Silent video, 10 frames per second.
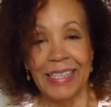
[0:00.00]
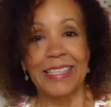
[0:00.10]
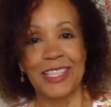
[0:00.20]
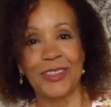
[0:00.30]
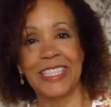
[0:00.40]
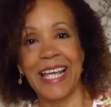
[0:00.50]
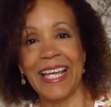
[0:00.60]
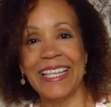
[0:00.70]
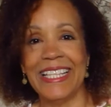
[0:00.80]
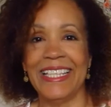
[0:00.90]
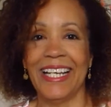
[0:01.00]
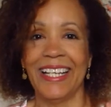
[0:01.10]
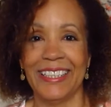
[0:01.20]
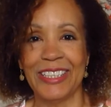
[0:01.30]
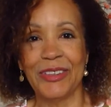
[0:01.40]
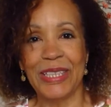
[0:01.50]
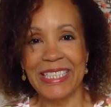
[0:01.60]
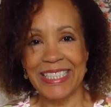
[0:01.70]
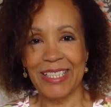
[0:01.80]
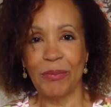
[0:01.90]
So today the uh,
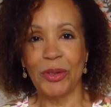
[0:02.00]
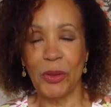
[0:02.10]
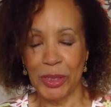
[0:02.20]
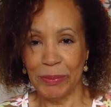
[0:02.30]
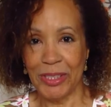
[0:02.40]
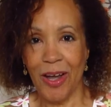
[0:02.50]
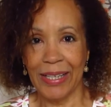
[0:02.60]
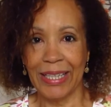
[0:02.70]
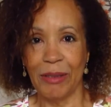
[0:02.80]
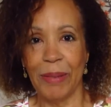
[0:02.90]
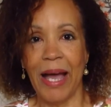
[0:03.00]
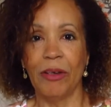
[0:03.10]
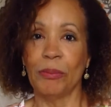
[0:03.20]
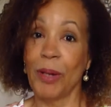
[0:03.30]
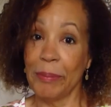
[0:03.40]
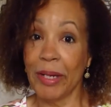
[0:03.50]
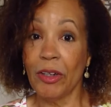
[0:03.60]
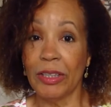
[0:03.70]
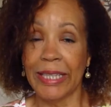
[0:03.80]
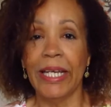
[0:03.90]
ingredients that we're going to be talking about
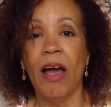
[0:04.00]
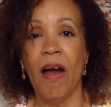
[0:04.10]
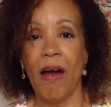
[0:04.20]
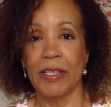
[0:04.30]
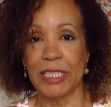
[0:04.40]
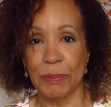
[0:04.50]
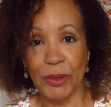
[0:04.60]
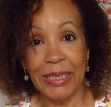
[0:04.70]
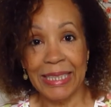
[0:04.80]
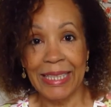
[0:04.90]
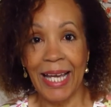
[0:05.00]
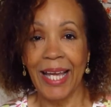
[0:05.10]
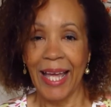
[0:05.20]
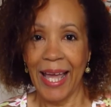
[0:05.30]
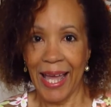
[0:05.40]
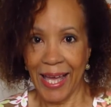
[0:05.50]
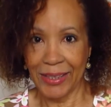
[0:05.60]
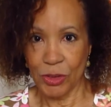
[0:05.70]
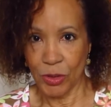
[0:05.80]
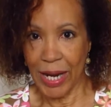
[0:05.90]
primarily are spirulina
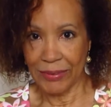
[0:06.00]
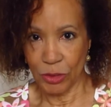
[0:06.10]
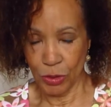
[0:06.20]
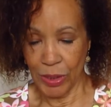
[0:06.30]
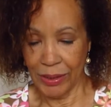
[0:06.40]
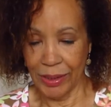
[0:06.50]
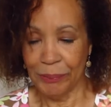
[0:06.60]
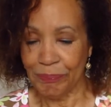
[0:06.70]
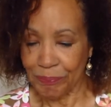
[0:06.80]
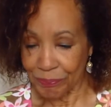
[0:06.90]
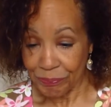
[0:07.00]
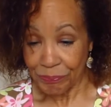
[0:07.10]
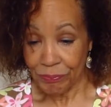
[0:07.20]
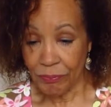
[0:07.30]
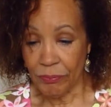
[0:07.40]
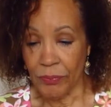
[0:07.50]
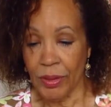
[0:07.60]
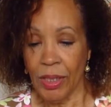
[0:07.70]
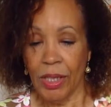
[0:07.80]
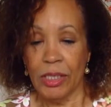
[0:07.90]
and cracked chlorella.
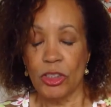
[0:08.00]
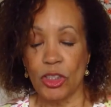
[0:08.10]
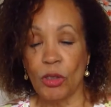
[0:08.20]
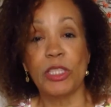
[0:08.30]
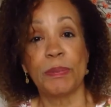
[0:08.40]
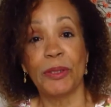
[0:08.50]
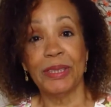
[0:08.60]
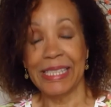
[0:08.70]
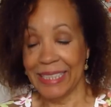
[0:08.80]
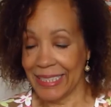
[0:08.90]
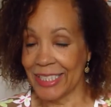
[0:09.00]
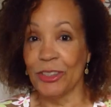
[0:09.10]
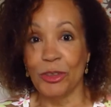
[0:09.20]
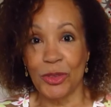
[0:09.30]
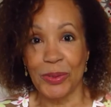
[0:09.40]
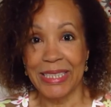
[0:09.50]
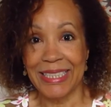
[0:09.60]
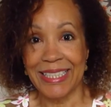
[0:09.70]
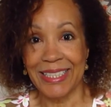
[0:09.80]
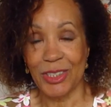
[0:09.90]
So spirulina is a
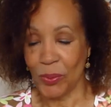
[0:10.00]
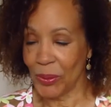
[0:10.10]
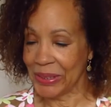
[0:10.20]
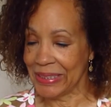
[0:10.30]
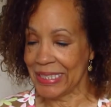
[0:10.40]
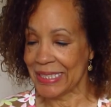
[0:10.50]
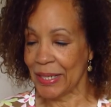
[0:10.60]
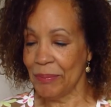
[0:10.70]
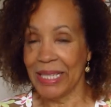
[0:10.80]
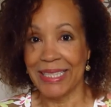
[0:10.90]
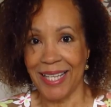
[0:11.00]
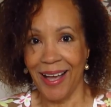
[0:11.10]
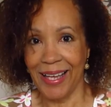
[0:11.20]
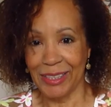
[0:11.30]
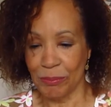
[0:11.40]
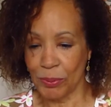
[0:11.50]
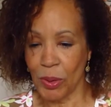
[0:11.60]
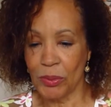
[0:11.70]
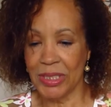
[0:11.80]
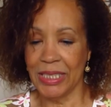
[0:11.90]
nutrient-dense organism. It's high in
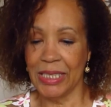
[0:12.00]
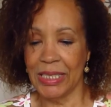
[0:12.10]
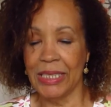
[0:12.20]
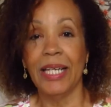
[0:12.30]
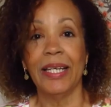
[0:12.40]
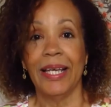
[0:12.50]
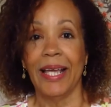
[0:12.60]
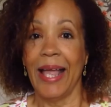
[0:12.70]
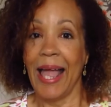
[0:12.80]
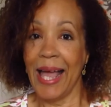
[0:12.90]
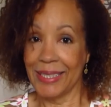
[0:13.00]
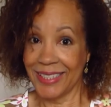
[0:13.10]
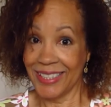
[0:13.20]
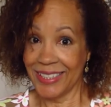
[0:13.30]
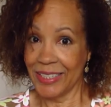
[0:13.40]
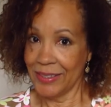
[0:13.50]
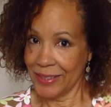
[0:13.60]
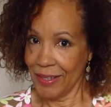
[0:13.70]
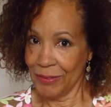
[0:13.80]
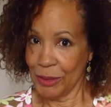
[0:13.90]
protein, at sixty to
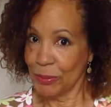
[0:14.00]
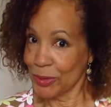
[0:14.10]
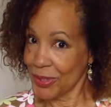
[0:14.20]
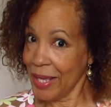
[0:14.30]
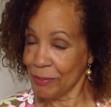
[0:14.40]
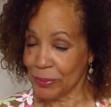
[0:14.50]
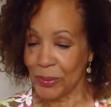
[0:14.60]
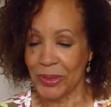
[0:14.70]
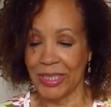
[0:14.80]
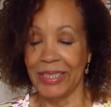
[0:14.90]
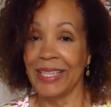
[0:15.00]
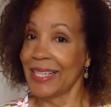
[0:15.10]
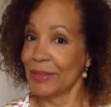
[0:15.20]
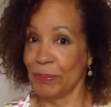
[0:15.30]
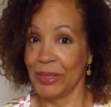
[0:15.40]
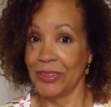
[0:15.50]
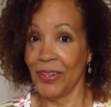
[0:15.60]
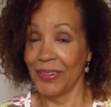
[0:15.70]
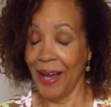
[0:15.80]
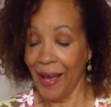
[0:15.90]
seventy percent protein. That's pretty
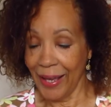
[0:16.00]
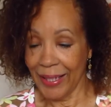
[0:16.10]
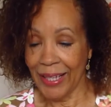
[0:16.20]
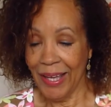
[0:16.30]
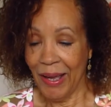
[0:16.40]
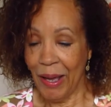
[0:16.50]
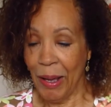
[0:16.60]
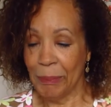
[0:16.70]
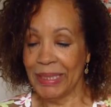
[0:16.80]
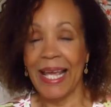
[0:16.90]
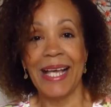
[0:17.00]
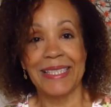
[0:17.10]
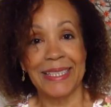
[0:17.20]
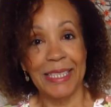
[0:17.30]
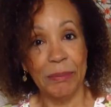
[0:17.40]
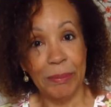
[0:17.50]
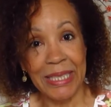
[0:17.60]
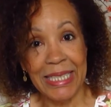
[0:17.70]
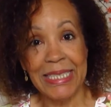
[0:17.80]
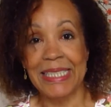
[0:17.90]
darn high. Um, it has
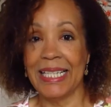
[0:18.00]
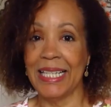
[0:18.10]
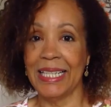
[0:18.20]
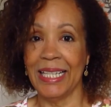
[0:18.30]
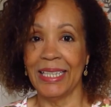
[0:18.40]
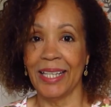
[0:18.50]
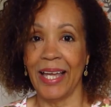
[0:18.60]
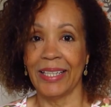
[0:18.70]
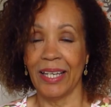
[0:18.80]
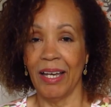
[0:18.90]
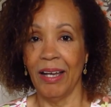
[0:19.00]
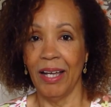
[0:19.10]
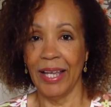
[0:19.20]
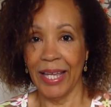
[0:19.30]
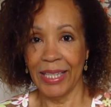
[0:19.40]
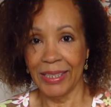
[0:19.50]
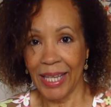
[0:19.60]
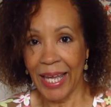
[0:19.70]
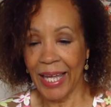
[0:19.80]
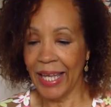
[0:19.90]
lipids in it like uh, A L
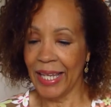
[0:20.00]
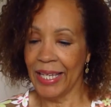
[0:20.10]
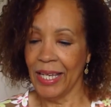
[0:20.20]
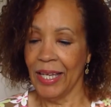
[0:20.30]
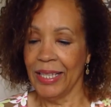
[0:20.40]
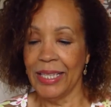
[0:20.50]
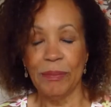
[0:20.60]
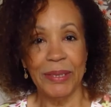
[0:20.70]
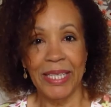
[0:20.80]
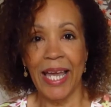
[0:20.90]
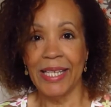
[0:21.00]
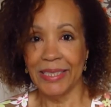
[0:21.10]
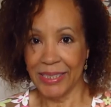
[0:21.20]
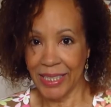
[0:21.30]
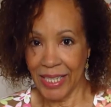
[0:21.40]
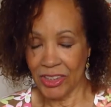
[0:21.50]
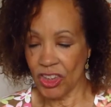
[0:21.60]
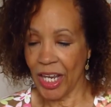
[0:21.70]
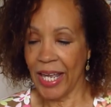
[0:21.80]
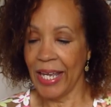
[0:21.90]
A, E P A, D
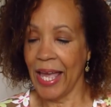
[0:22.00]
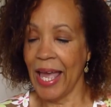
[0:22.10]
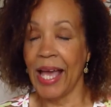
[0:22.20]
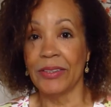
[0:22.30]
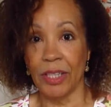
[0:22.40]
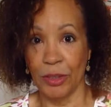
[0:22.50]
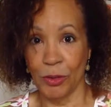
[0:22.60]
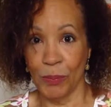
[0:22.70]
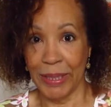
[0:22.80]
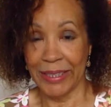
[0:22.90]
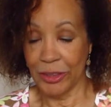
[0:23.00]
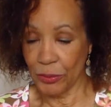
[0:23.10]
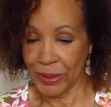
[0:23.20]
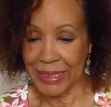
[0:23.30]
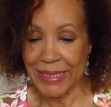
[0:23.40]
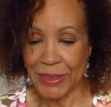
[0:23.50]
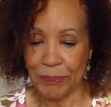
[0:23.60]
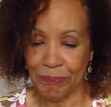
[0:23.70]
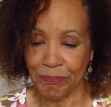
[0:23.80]
H A, and other omega threes.